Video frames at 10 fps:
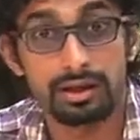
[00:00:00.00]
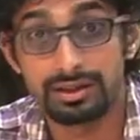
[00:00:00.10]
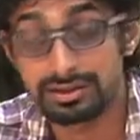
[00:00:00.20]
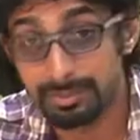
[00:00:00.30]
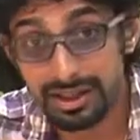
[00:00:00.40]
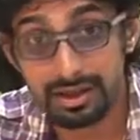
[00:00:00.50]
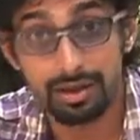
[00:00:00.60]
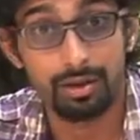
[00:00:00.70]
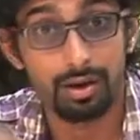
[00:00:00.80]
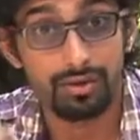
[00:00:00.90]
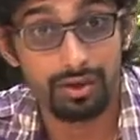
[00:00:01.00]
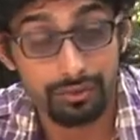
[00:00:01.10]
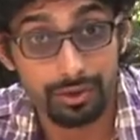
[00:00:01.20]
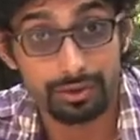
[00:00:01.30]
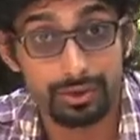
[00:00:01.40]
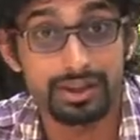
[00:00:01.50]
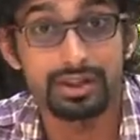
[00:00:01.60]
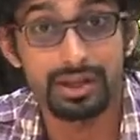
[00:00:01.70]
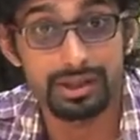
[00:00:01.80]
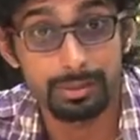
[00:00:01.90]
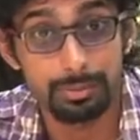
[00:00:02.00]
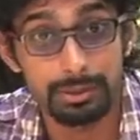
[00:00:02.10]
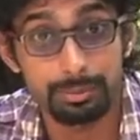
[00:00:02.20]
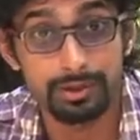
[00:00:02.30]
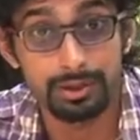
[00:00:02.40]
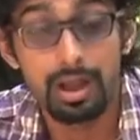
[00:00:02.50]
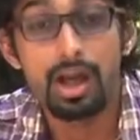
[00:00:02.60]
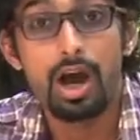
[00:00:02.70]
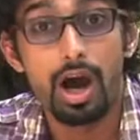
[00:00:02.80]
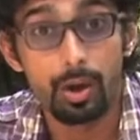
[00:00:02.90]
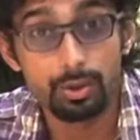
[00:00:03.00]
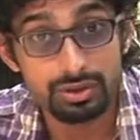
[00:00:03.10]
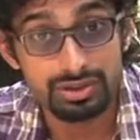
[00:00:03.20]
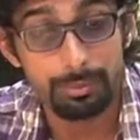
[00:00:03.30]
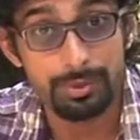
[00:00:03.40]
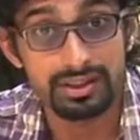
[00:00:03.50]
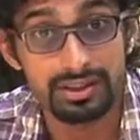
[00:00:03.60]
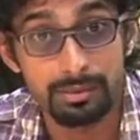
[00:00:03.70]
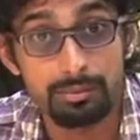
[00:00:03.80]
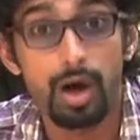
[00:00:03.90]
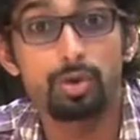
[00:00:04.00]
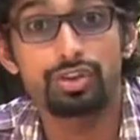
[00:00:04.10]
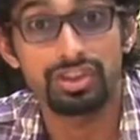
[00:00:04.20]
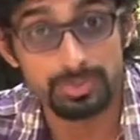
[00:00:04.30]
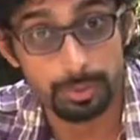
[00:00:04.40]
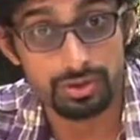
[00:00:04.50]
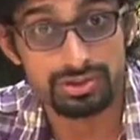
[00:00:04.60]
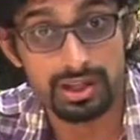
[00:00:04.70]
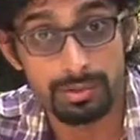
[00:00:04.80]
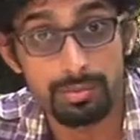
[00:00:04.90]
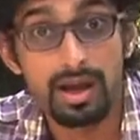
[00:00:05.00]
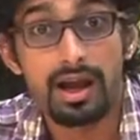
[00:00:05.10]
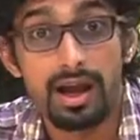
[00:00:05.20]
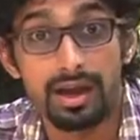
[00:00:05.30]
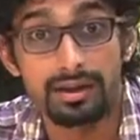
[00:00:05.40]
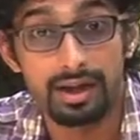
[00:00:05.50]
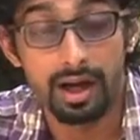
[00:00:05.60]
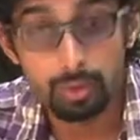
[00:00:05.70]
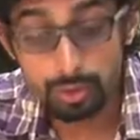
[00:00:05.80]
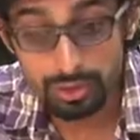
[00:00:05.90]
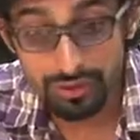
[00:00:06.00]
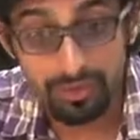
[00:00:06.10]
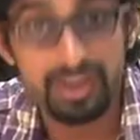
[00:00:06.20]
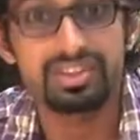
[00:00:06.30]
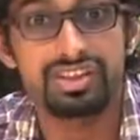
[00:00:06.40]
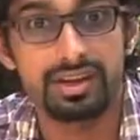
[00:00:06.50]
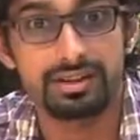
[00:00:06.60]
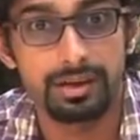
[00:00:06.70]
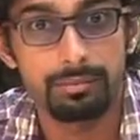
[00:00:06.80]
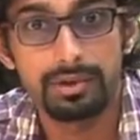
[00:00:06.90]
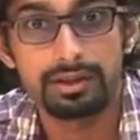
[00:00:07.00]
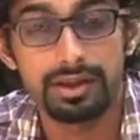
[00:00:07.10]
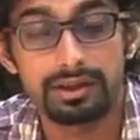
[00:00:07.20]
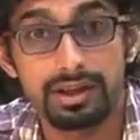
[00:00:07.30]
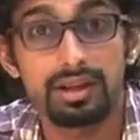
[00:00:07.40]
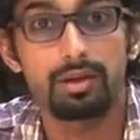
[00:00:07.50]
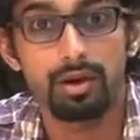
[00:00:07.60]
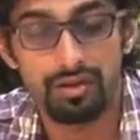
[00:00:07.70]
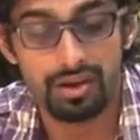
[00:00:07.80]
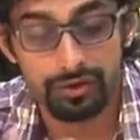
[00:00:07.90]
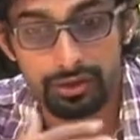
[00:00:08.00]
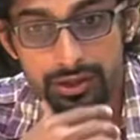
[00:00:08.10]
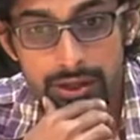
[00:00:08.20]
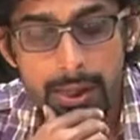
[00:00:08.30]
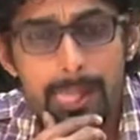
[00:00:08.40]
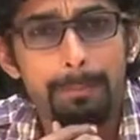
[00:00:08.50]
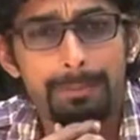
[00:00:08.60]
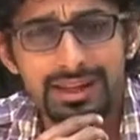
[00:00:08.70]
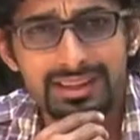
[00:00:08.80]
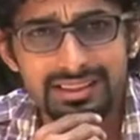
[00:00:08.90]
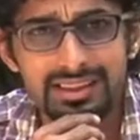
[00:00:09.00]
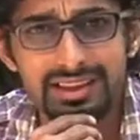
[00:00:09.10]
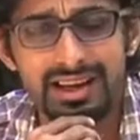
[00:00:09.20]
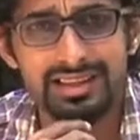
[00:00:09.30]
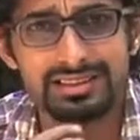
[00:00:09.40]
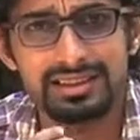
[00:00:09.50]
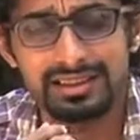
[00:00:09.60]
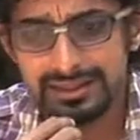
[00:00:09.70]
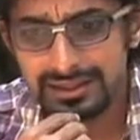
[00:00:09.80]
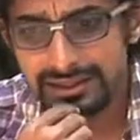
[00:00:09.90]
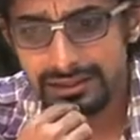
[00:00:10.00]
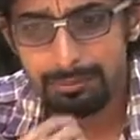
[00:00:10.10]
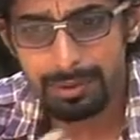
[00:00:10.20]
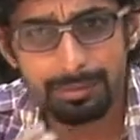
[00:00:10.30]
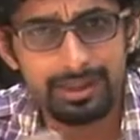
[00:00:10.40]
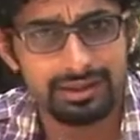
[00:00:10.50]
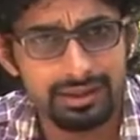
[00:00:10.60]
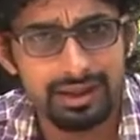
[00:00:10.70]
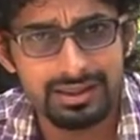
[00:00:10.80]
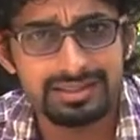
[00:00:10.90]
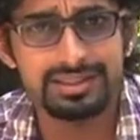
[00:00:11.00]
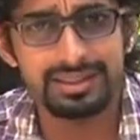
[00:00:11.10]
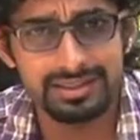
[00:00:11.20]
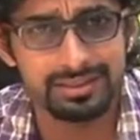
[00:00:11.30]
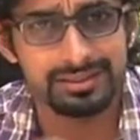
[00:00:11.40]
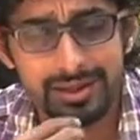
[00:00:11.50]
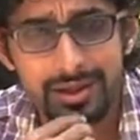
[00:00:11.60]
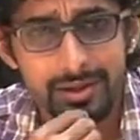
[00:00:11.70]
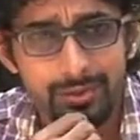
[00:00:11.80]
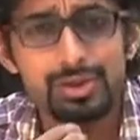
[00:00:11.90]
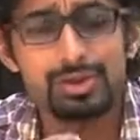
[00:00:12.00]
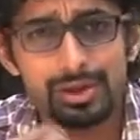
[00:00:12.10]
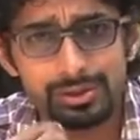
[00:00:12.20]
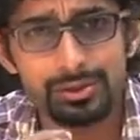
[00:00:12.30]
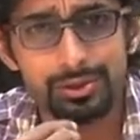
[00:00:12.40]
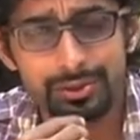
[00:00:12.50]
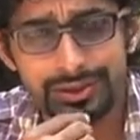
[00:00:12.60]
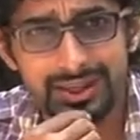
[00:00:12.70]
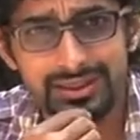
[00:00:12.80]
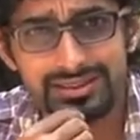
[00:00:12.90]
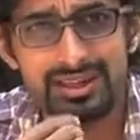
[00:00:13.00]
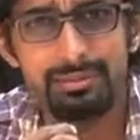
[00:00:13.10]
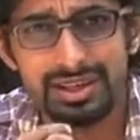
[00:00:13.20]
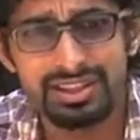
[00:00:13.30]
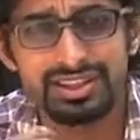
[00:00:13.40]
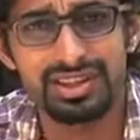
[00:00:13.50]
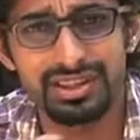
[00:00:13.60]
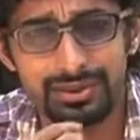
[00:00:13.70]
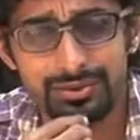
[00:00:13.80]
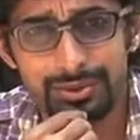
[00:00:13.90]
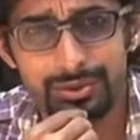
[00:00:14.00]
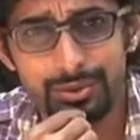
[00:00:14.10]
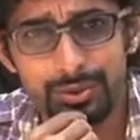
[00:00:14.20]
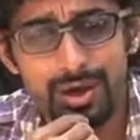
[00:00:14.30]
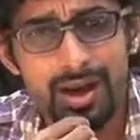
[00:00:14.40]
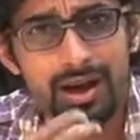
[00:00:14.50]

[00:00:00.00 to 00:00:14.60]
is making a lot of effort to educate the people how to separate them, how to dispose them, and how to differentiate them. They are taking a lot of effort. But I think as a public, as a citizen, we should also take some initiative to